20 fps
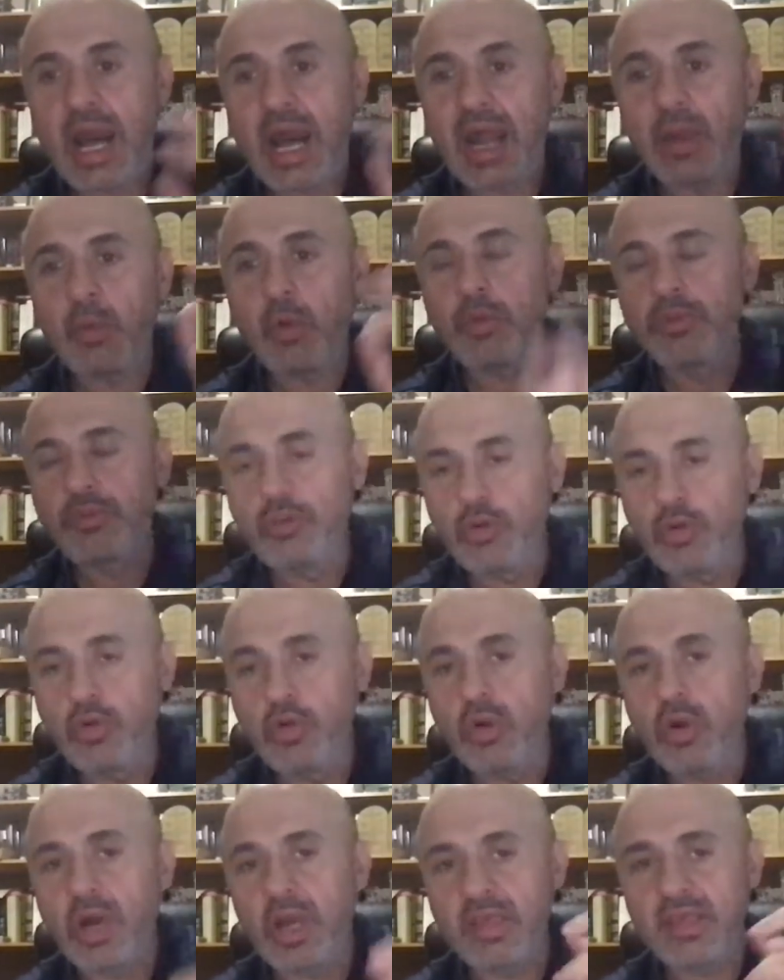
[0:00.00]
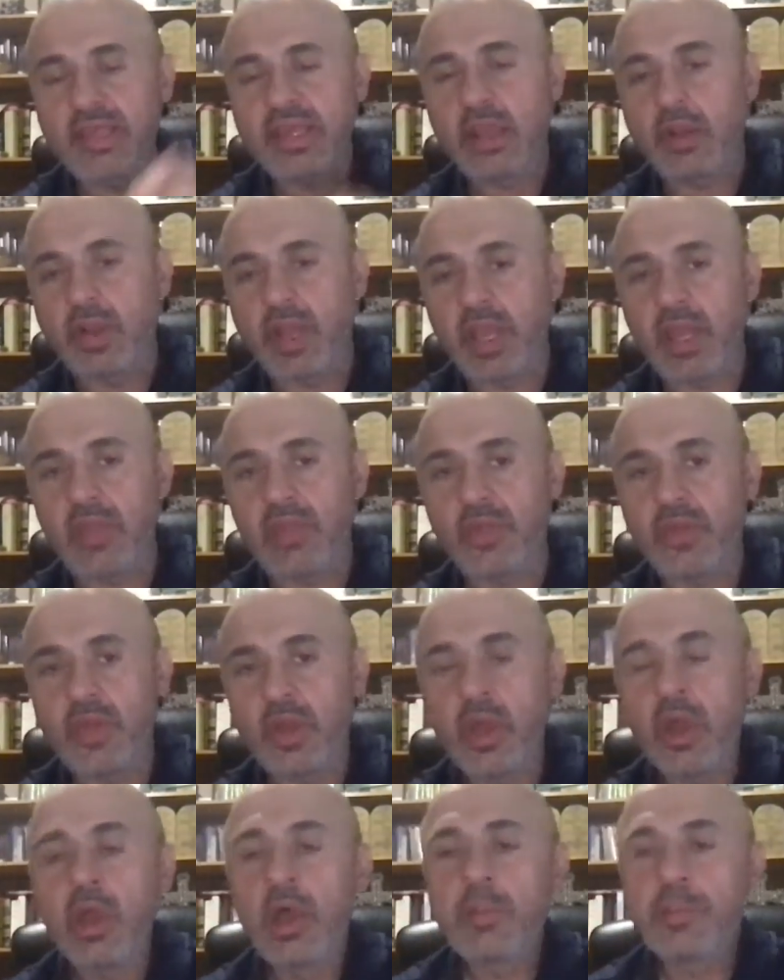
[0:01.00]
I will do a
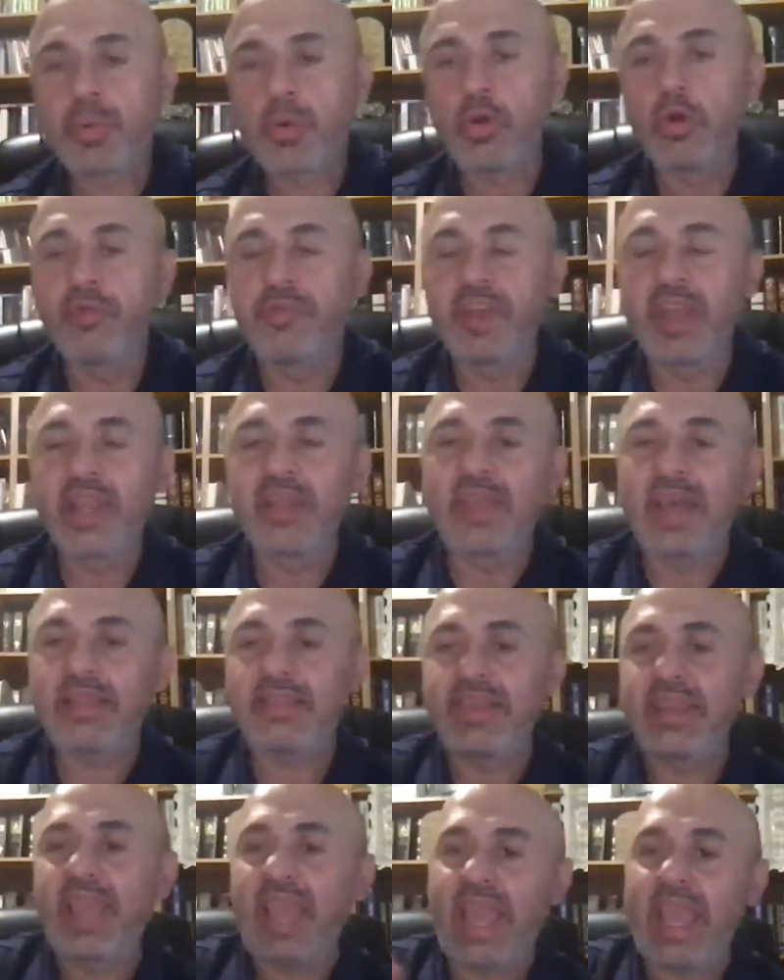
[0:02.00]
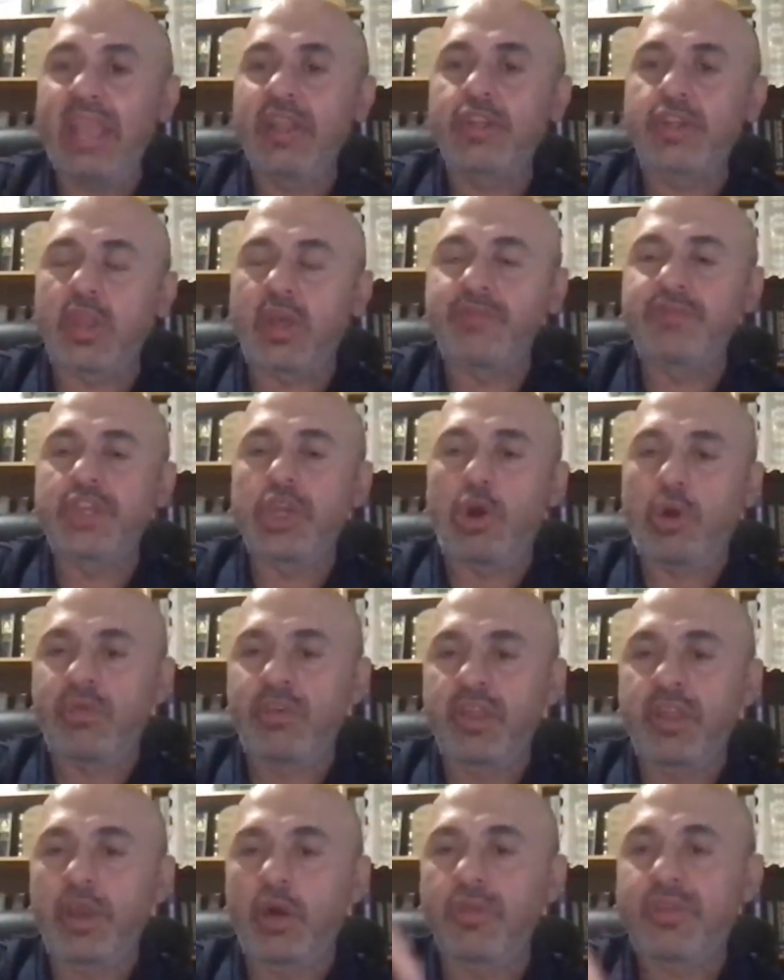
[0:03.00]
series proving that the angel of
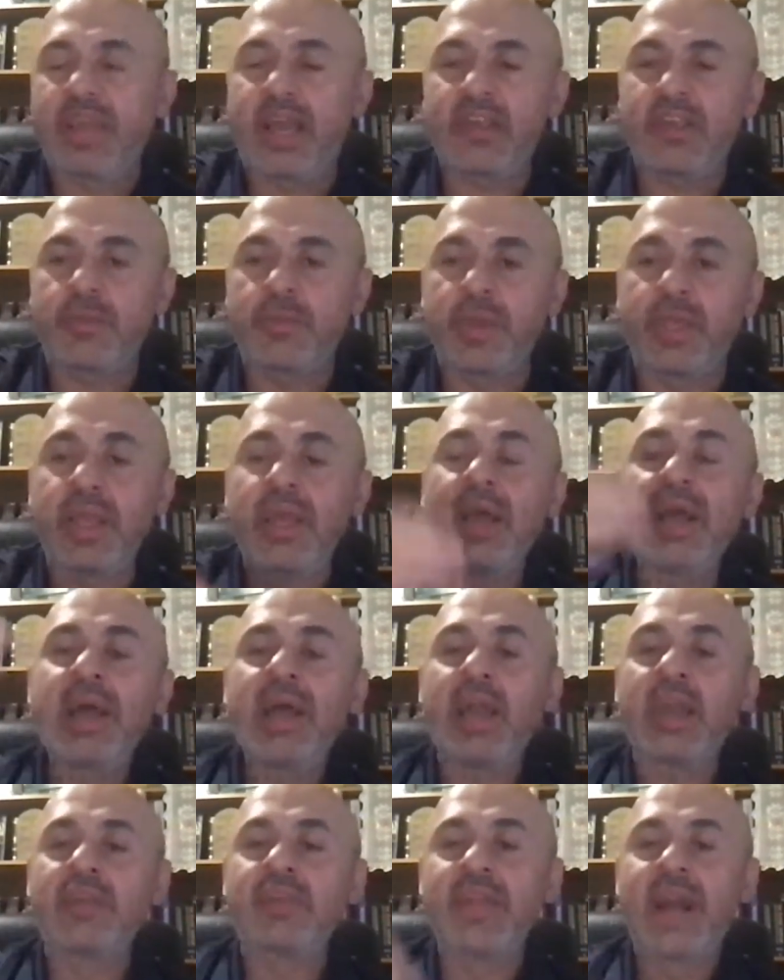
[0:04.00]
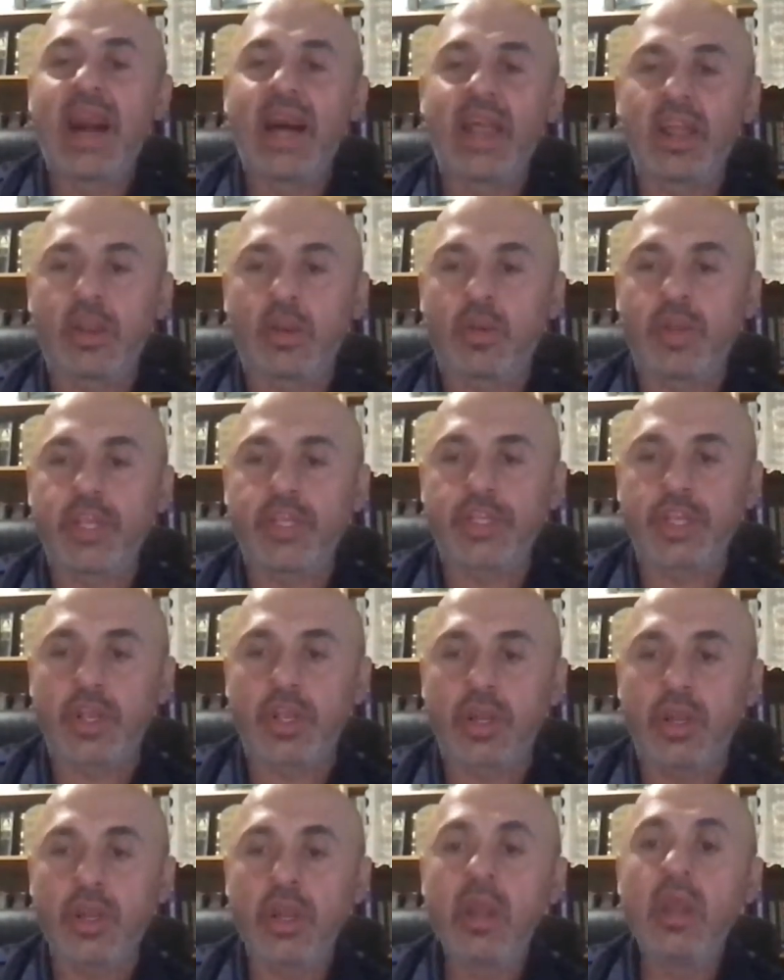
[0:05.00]
Jehovah in the Old Testament is not a
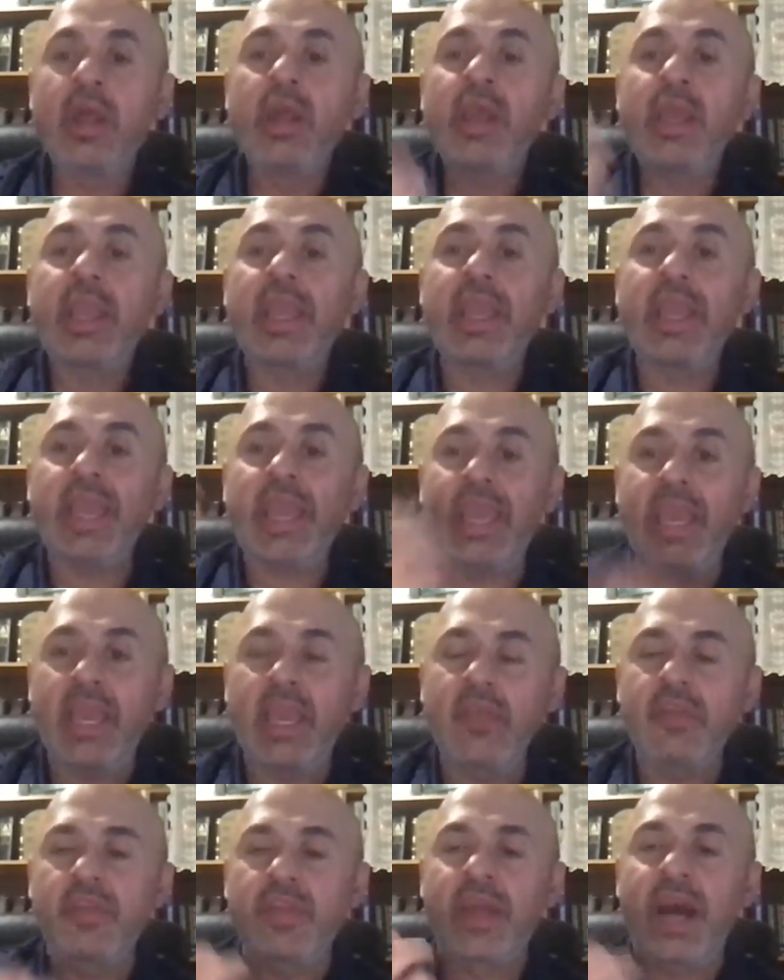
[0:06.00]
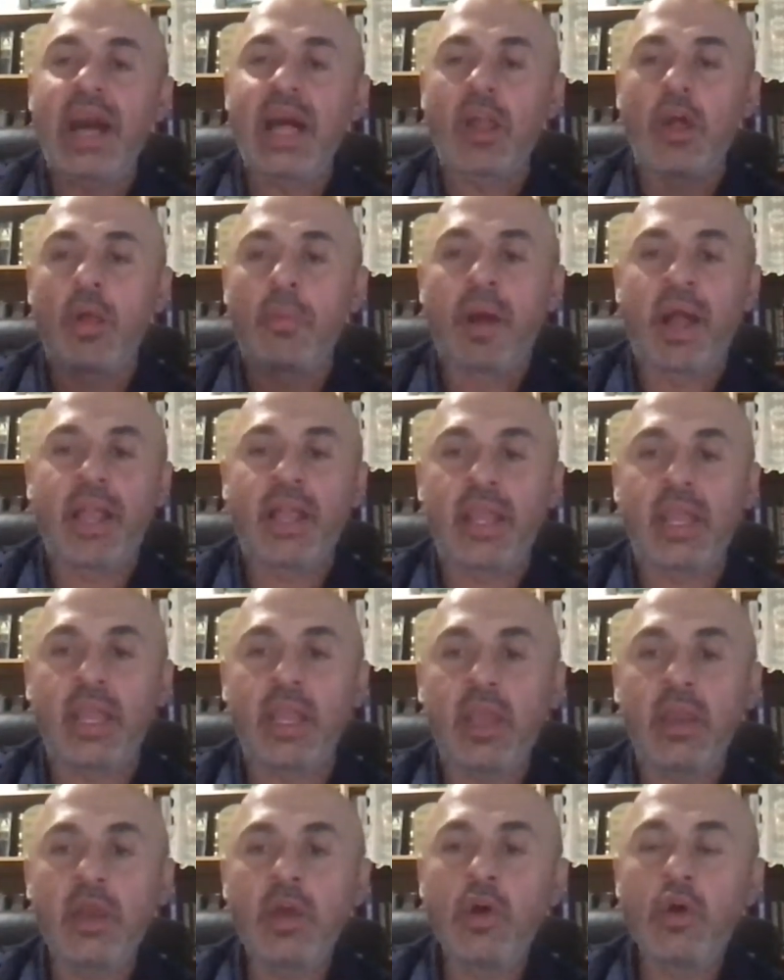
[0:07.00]
creature. He is God
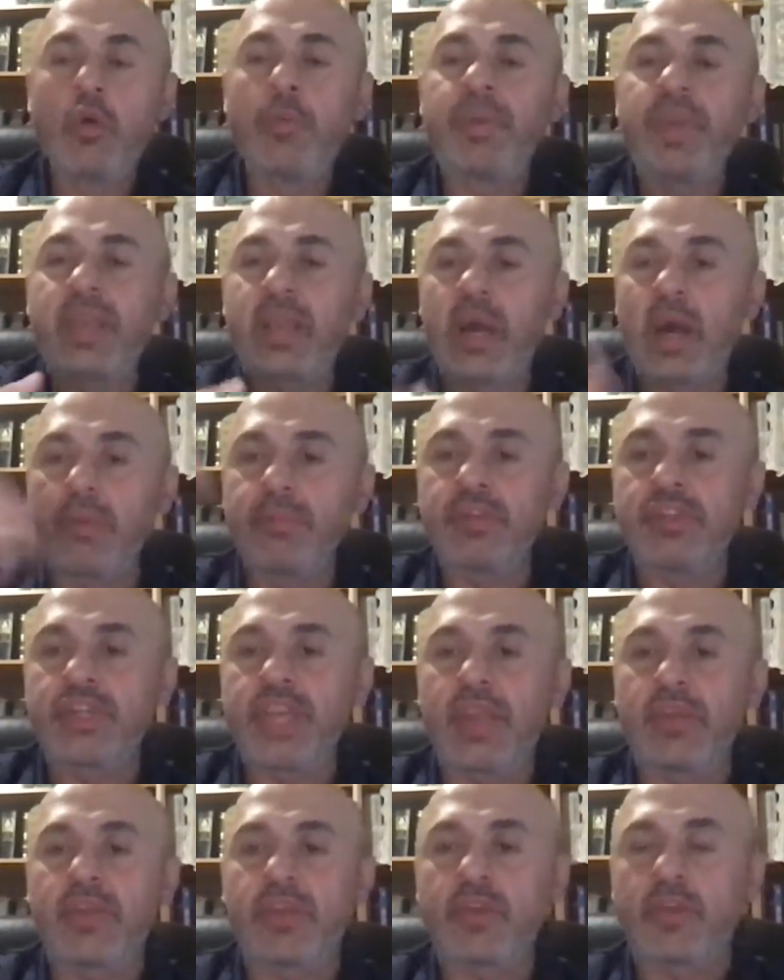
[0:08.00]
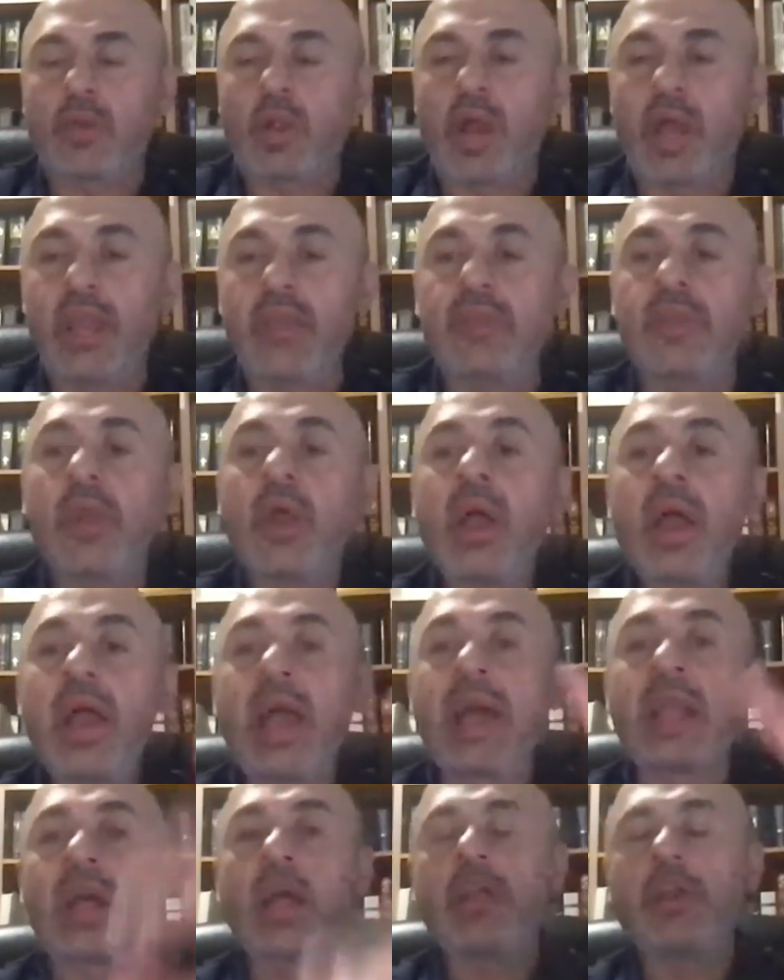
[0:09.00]
Almighty who becomes Jesus Christ.
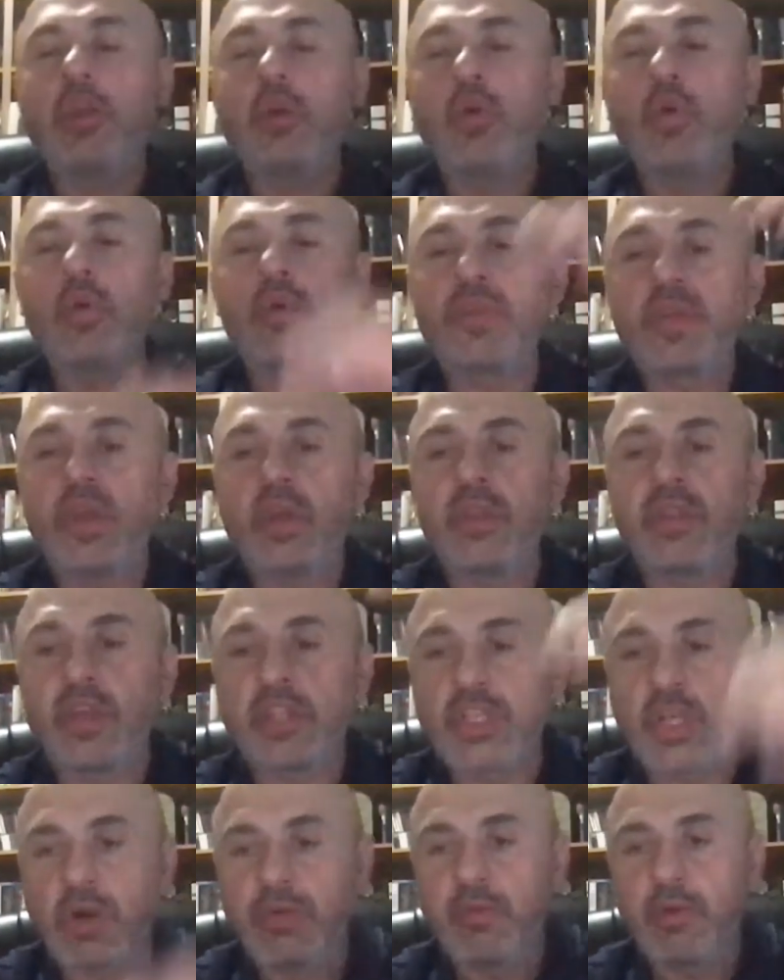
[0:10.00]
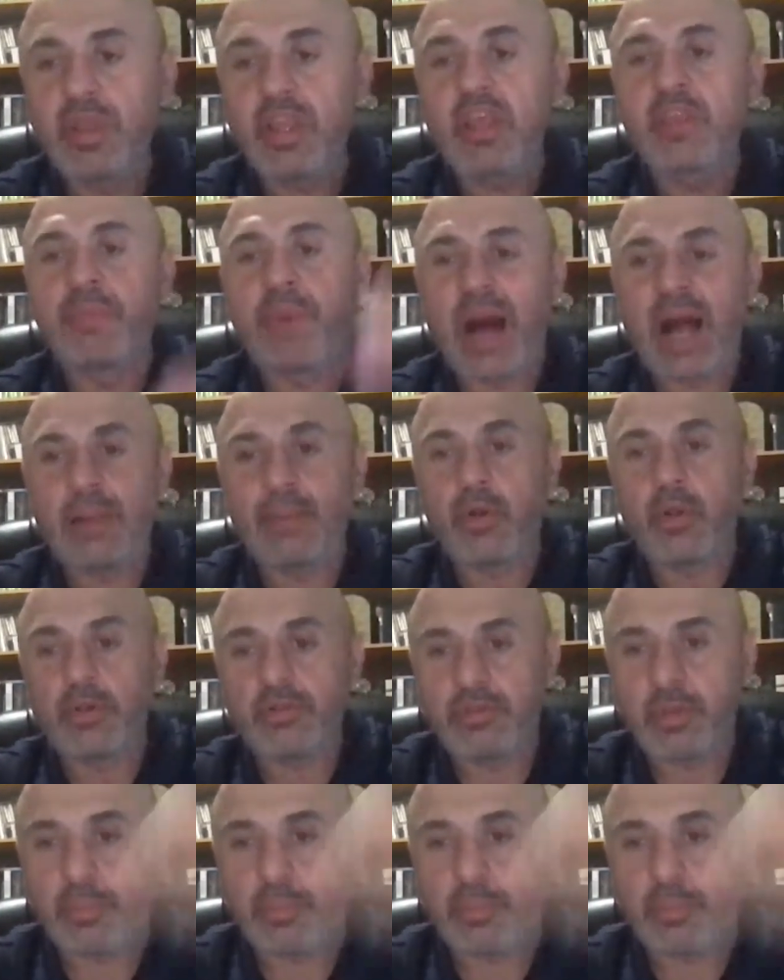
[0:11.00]
And I'll use the Jehovah Witness Bible